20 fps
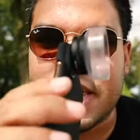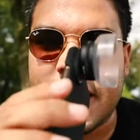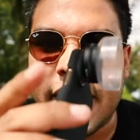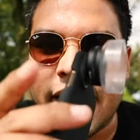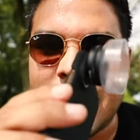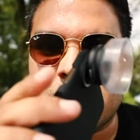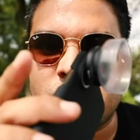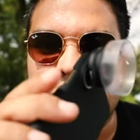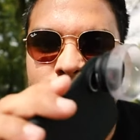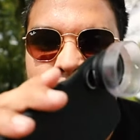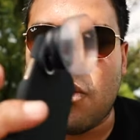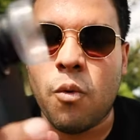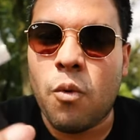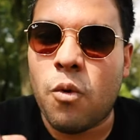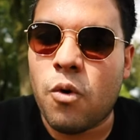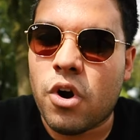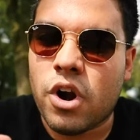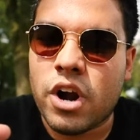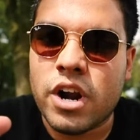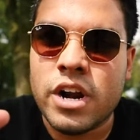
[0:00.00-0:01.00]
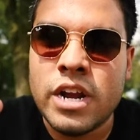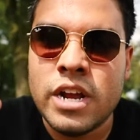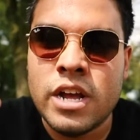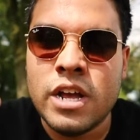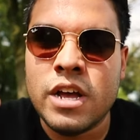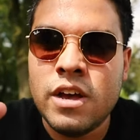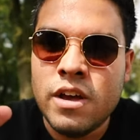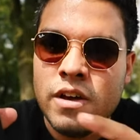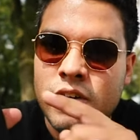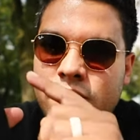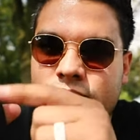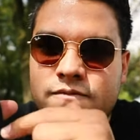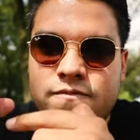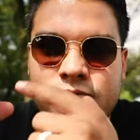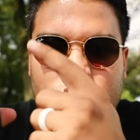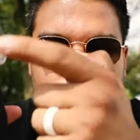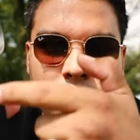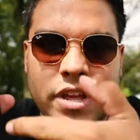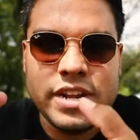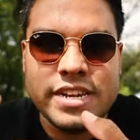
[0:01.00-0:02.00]
a case for,
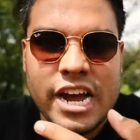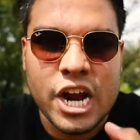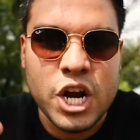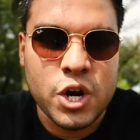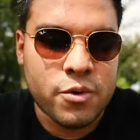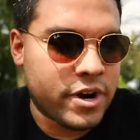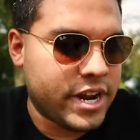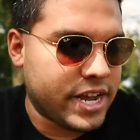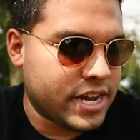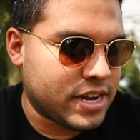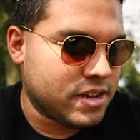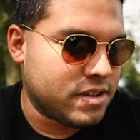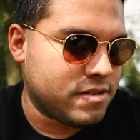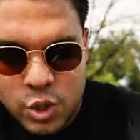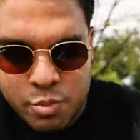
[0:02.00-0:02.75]
for the entire rig.